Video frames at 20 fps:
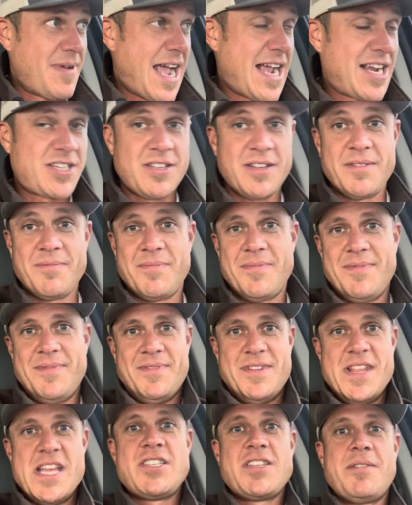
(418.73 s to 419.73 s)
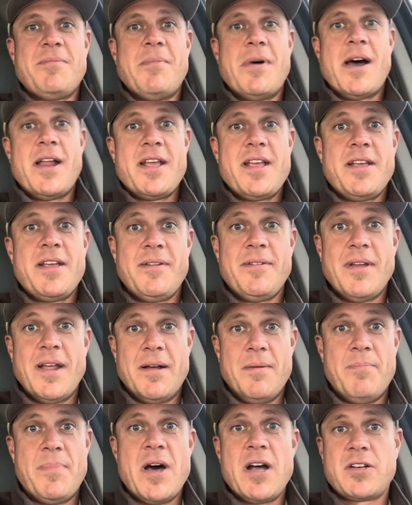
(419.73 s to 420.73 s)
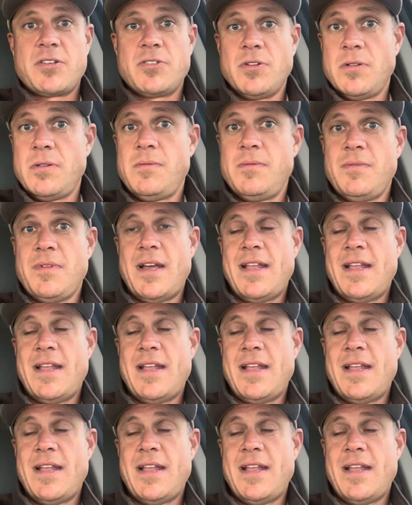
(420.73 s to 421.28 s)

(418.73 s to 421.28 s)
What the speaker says: actually decent money, and a buckle.